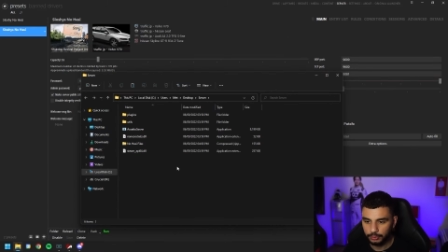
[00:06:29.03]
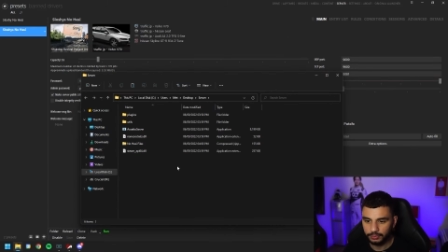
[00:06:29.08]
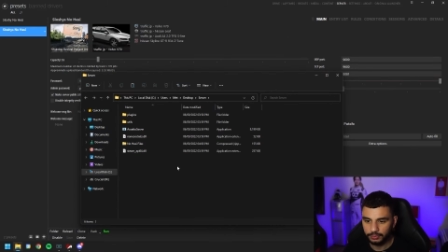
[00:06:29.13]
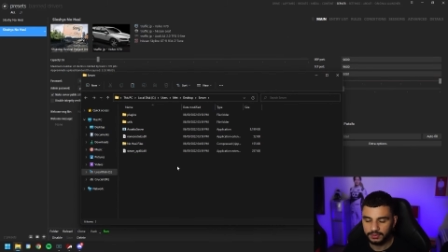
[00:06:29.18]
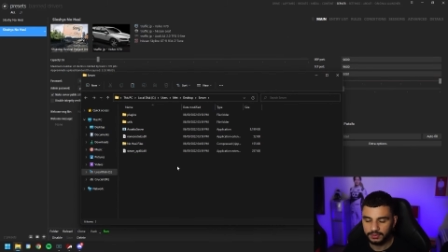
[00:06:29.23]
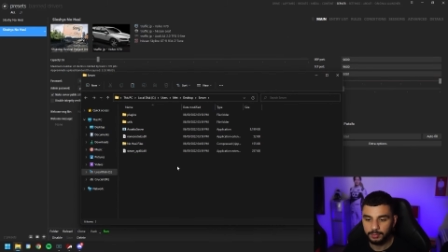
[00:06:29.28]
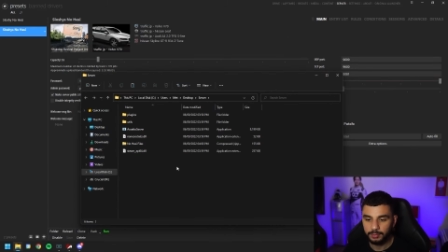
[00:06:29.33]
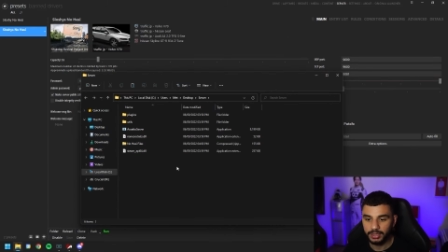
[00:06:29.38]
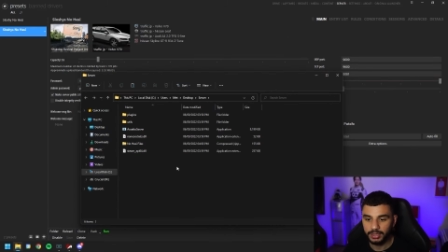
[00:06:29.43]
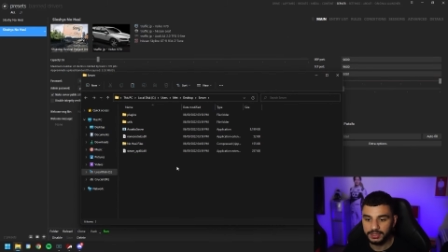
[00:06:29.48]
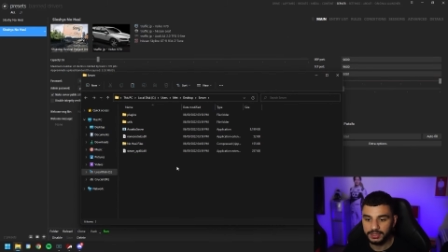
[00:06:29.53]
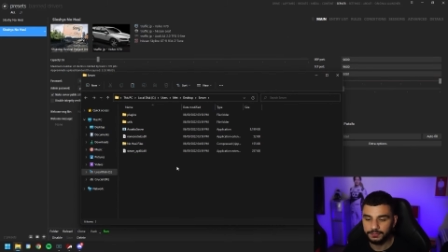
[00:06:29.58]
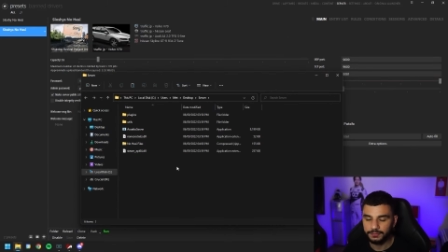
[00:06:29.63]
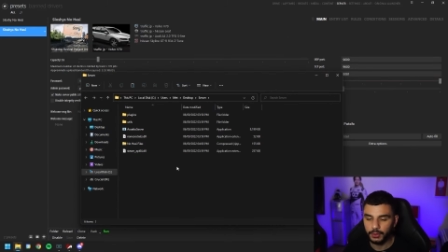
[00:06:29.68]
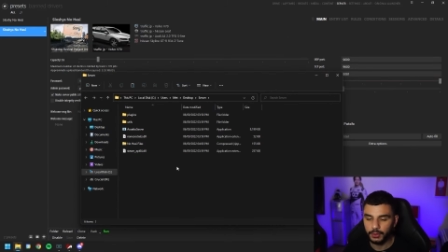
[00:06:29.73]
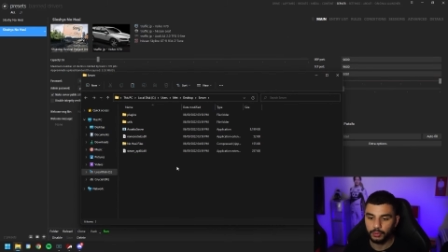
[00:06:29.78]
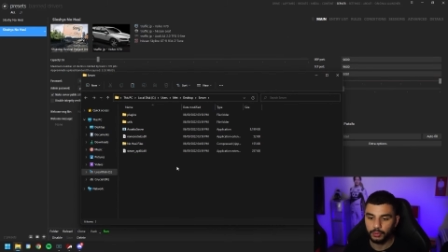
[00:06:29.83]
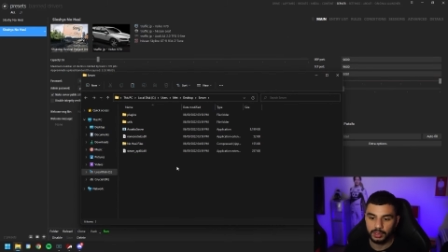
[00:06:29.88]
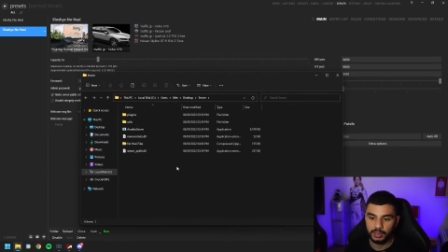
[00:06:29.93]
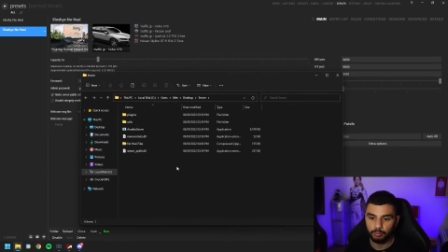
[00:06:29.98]
see by
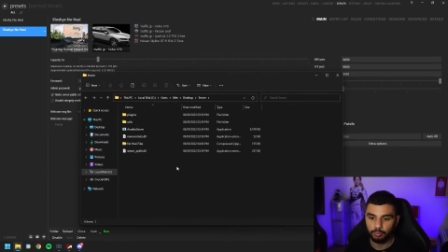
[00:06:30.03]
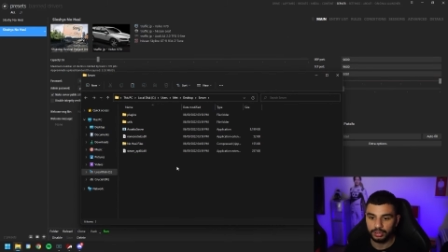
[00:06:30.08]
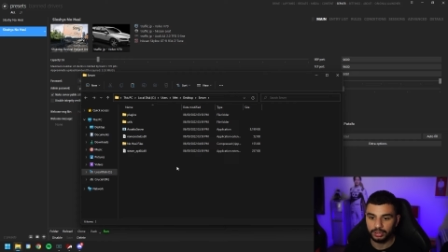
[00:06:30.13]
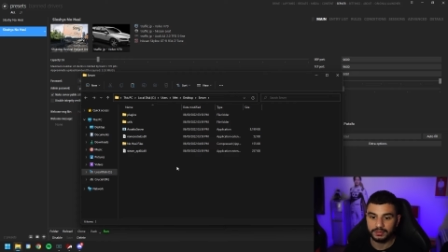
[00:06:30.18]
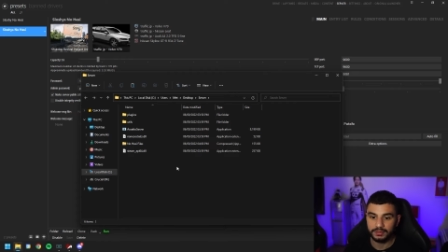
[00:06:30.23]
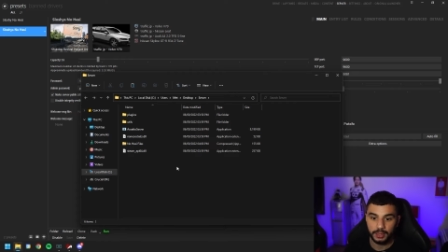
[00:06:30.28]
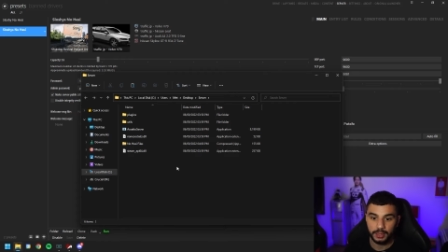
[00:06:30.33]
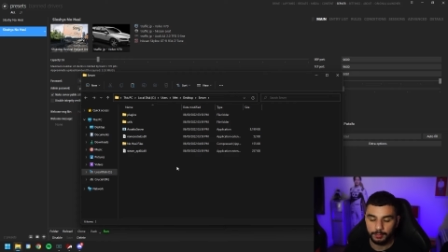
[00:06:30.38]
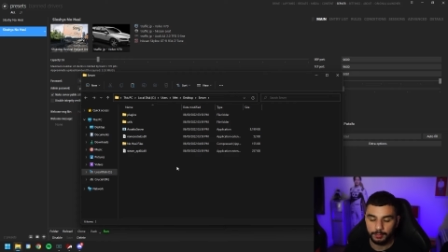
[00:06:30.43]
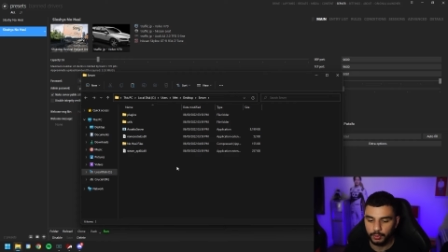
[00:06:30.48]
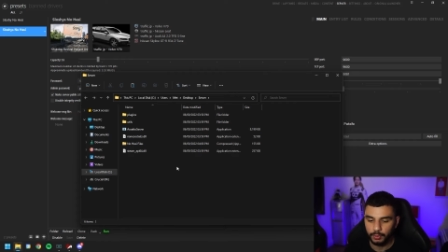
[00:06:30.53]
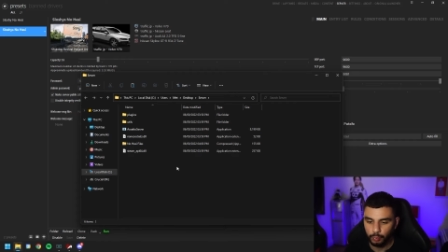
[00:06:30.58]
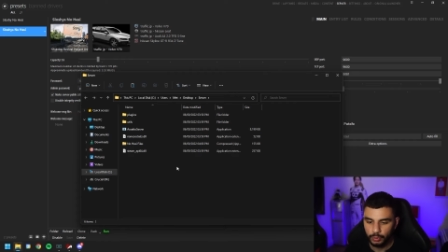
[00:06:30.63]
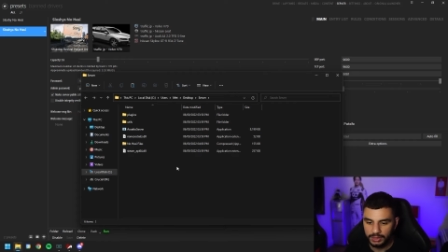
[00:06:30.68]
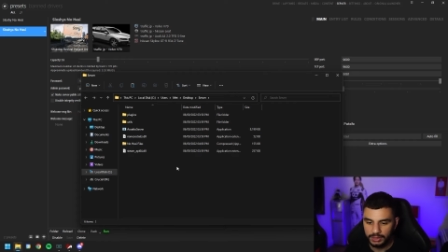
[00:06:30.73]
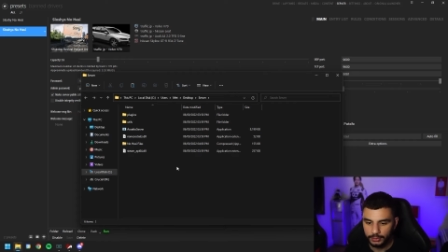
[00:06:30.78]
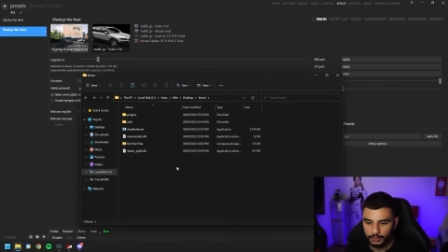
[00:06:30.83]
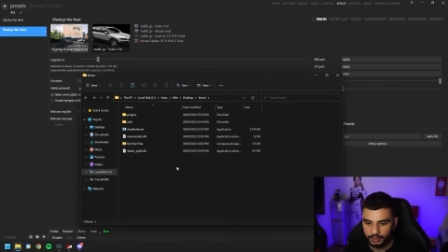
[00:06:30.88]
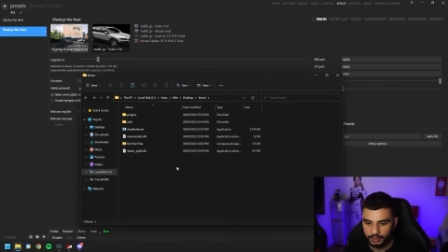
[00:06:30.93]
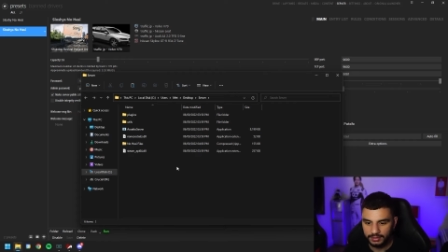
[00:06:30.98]
default, it brings up the
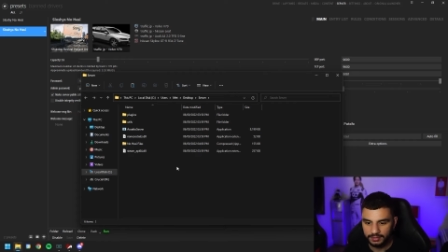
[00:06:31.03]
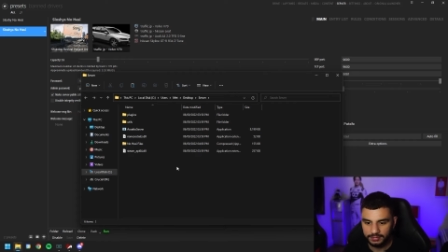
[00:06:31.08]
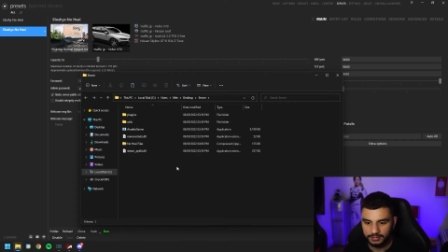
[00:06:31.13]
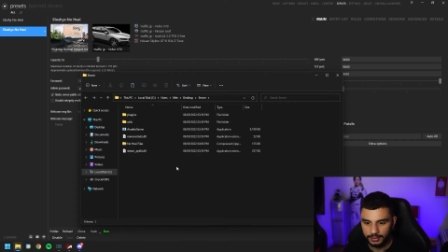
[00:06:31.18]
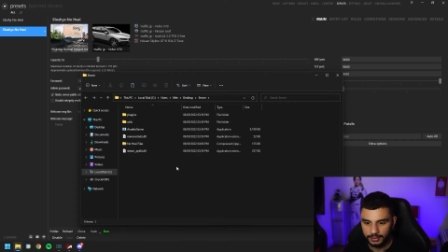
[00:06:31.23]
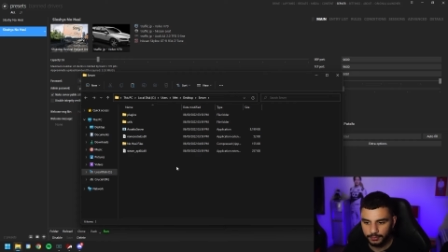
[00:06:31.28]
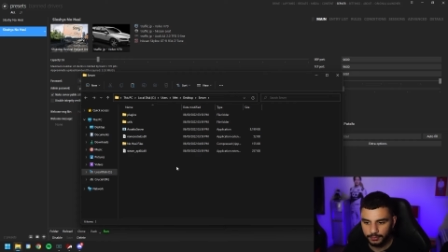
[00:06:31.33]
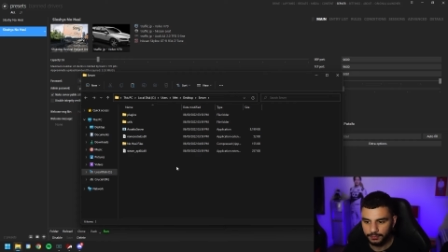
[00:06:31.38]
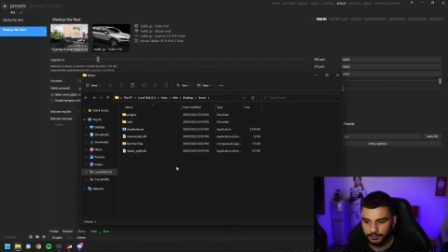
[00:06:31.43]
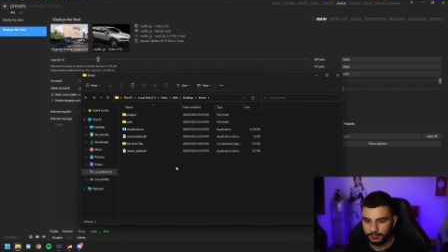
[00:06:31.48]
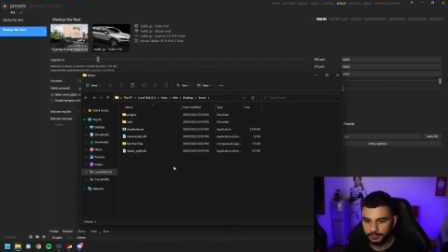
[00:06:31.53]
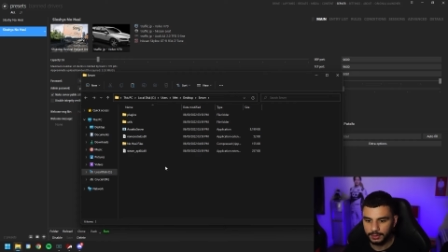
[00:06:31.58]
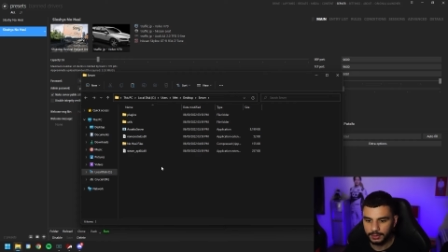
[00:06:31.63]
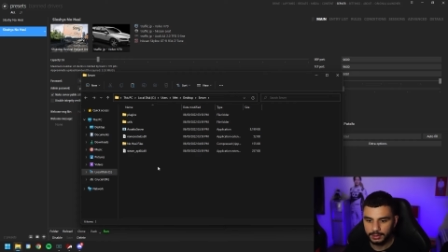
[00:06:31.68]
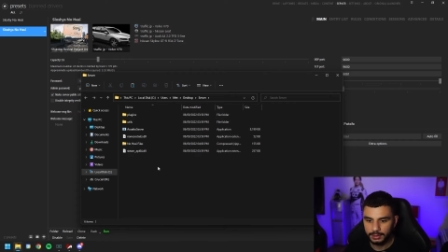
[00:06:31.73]
window itself.